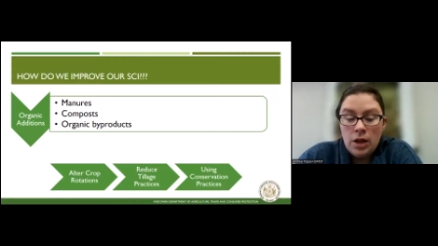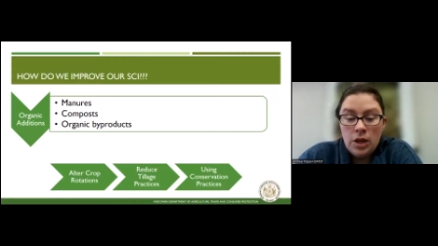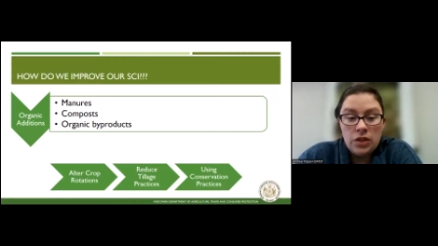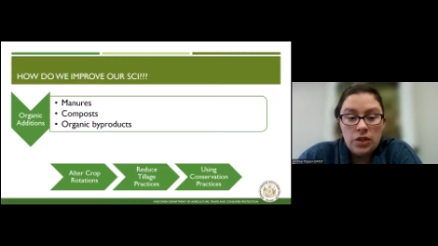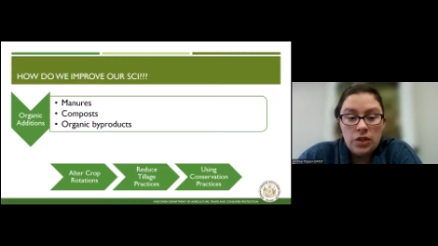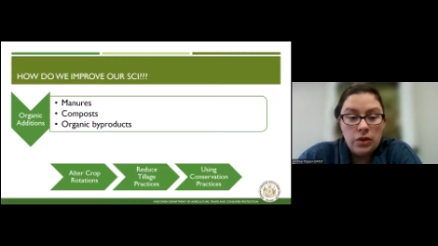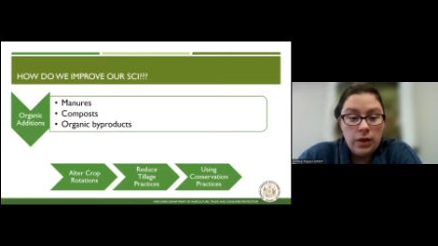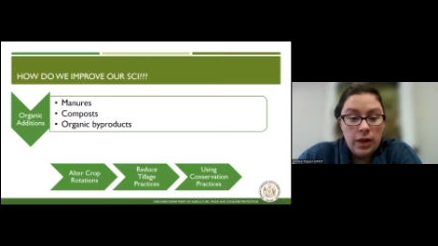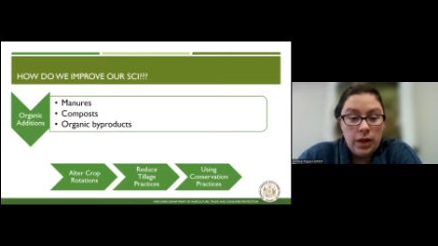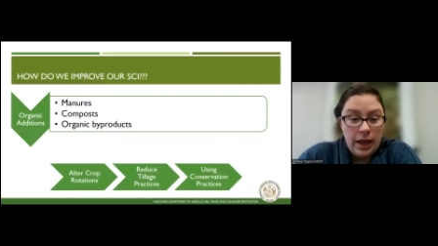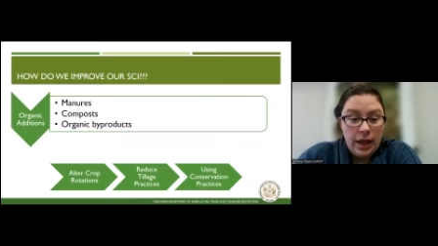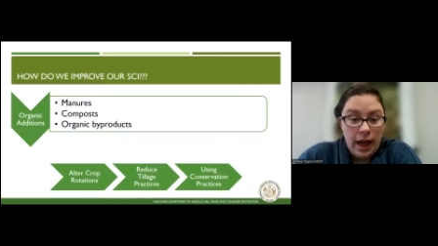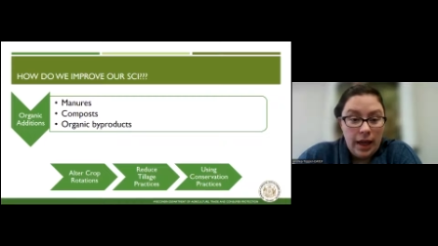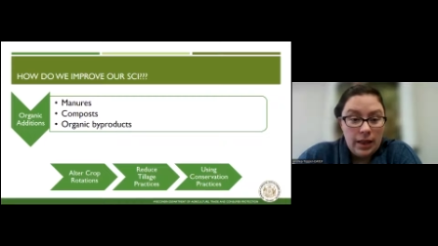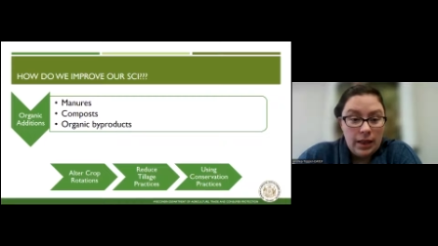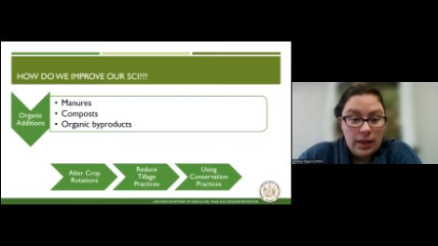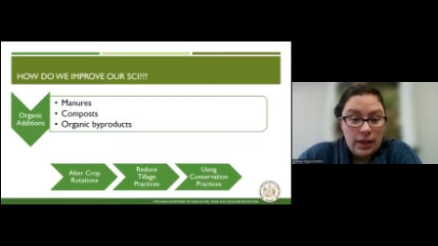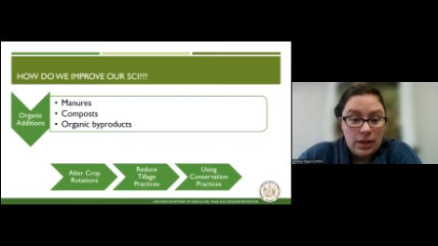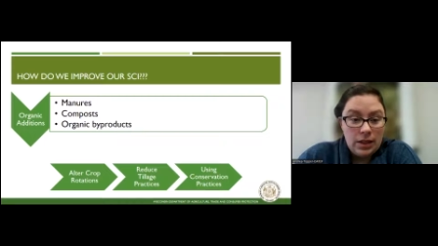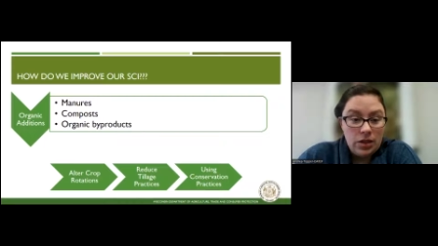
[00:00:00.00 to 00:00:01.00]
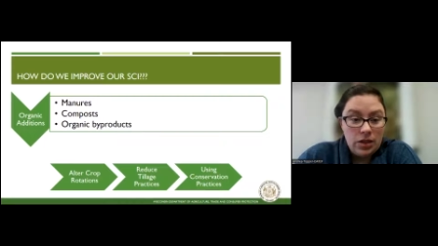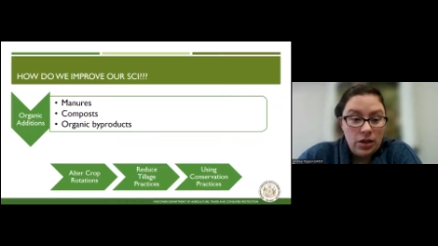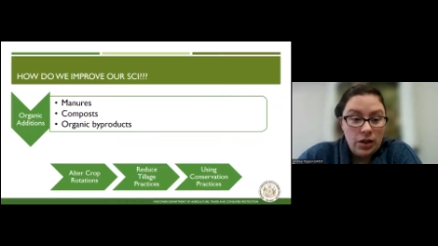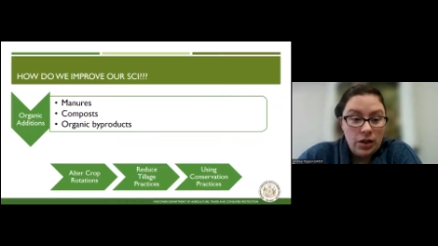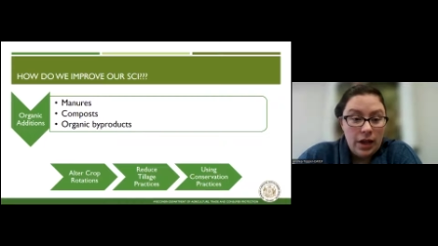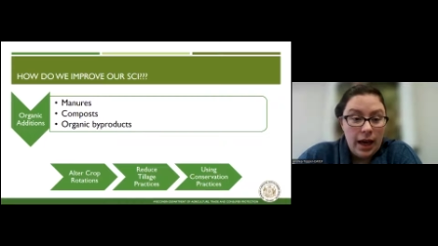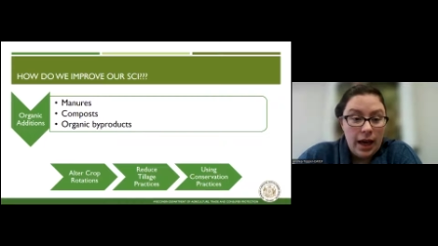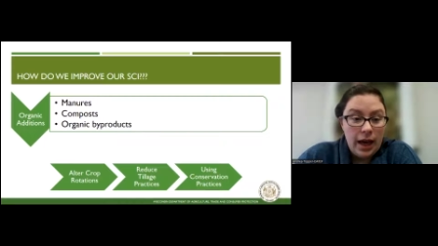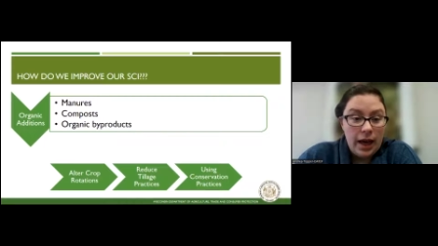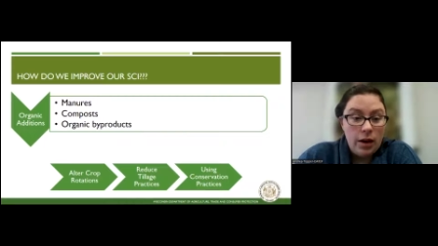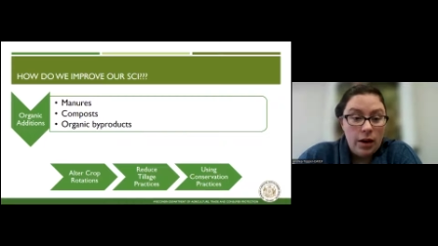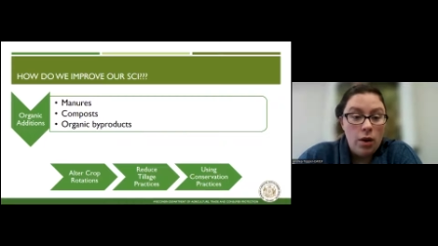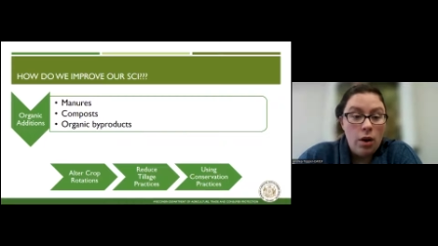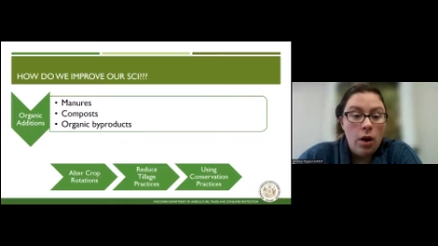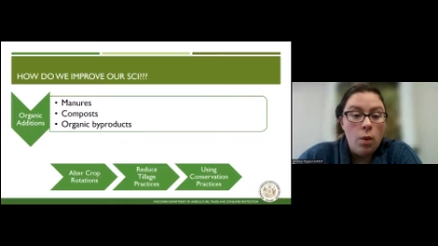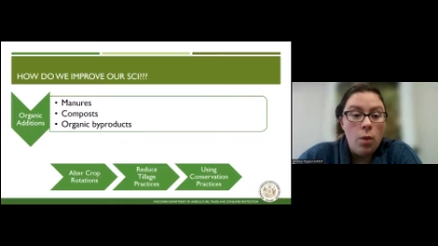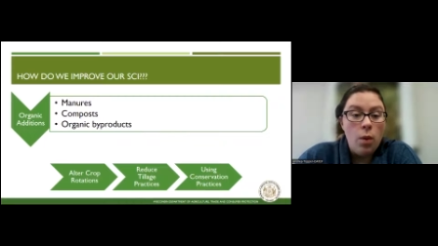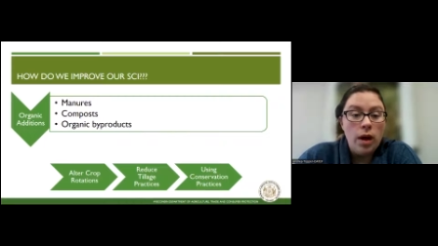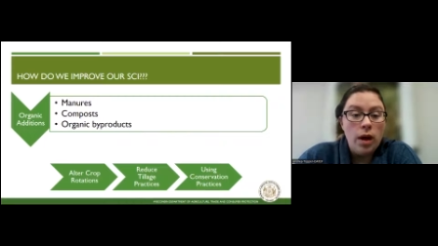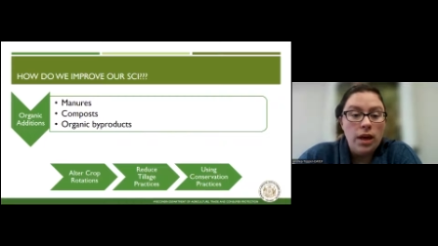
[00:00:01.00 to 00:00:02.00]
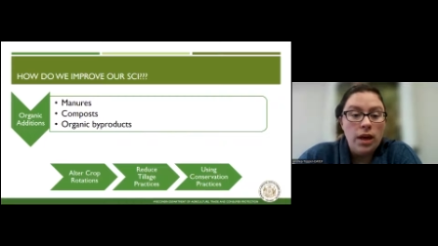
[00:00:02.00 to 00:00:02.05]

So again, let's look at what